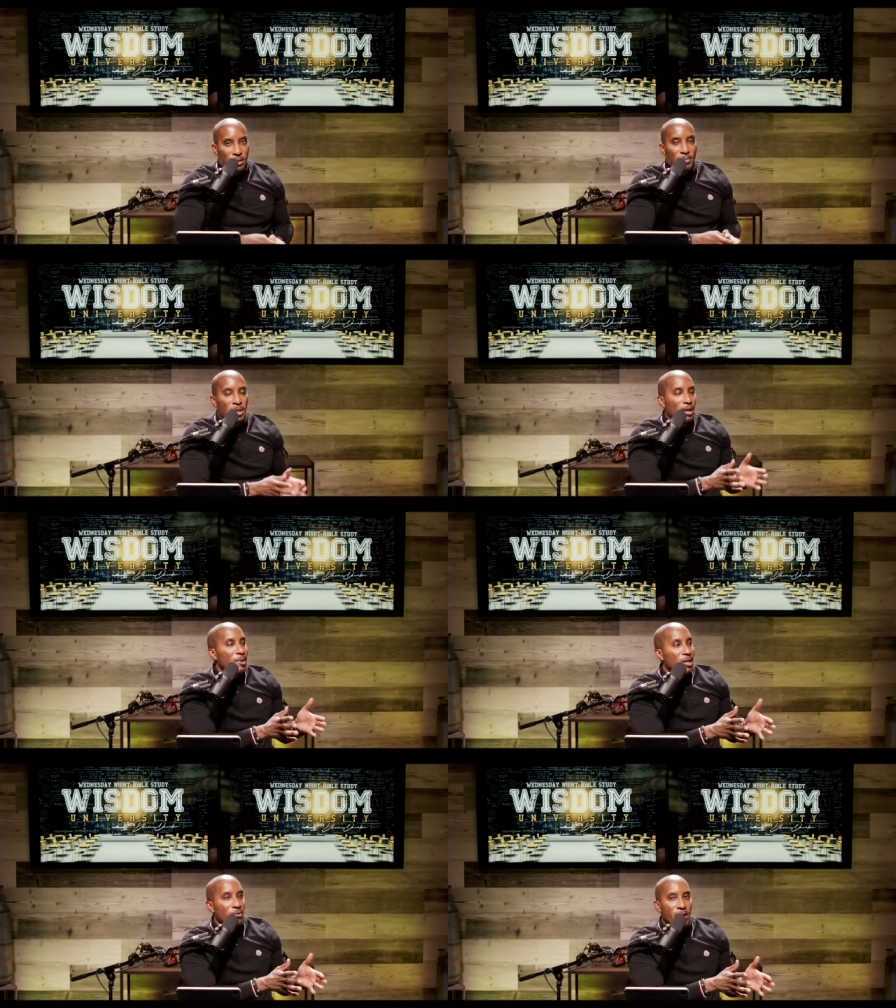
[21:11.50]
Let me, let
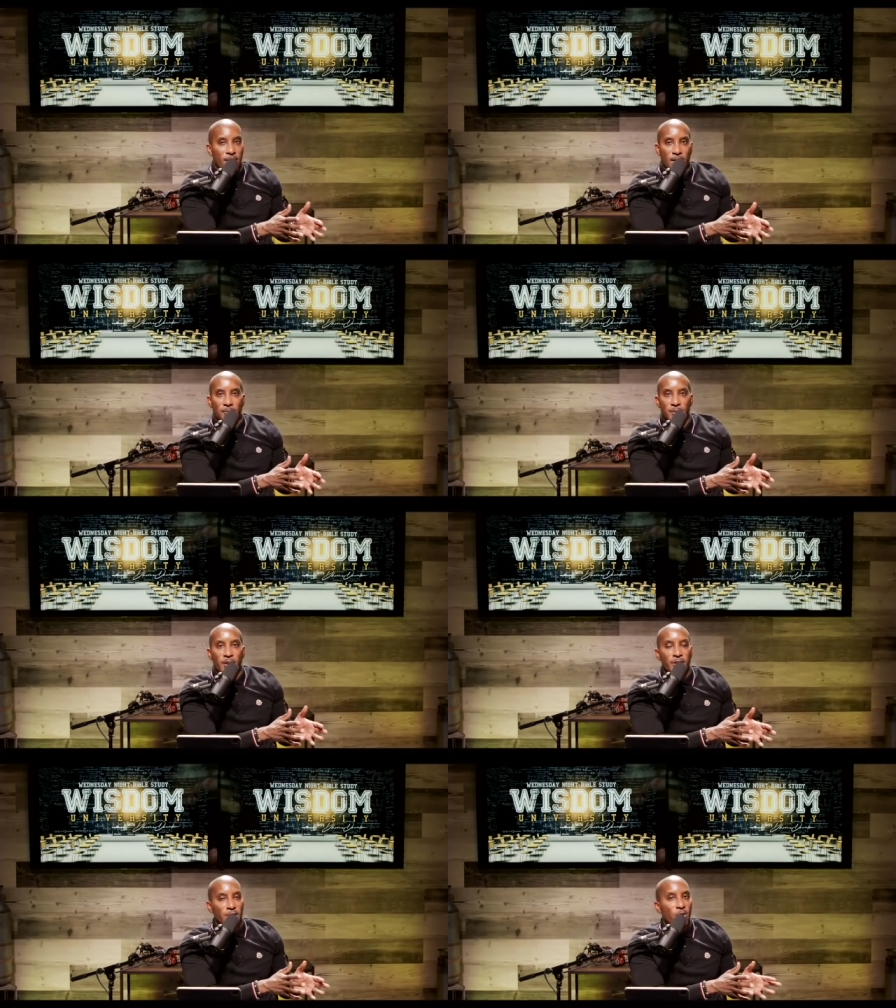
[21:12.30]
me get ready. Let,
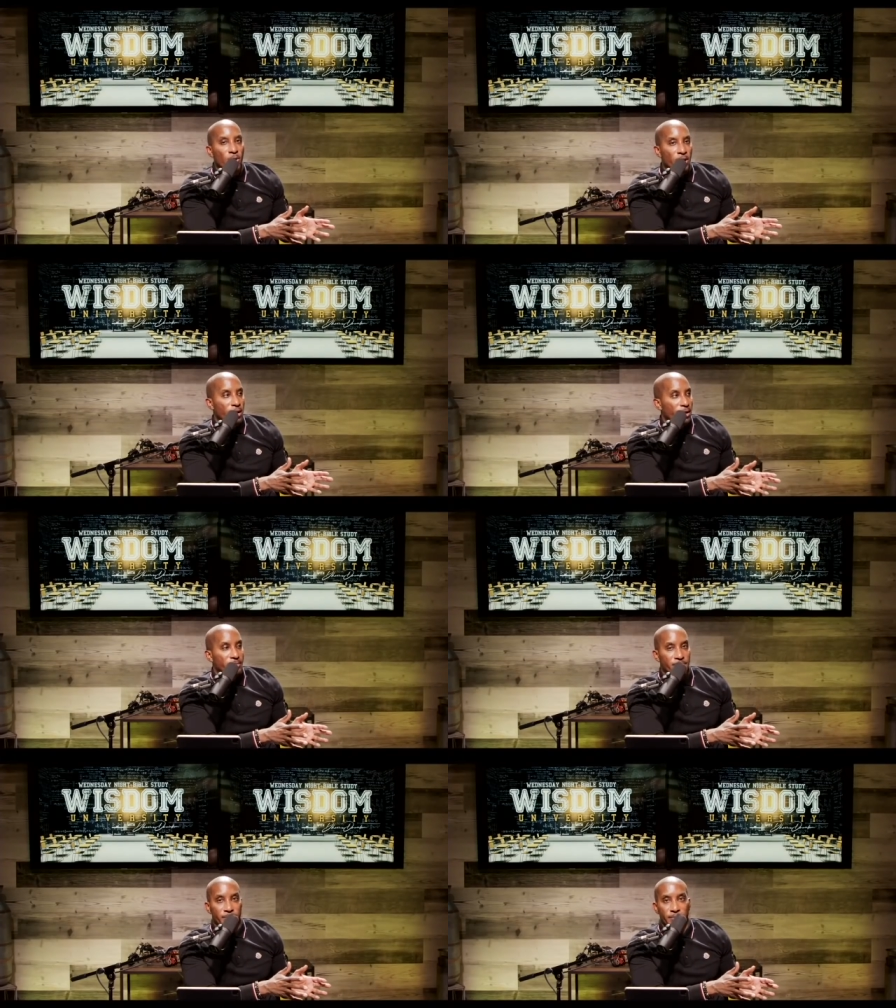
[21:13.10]
turn this corner here.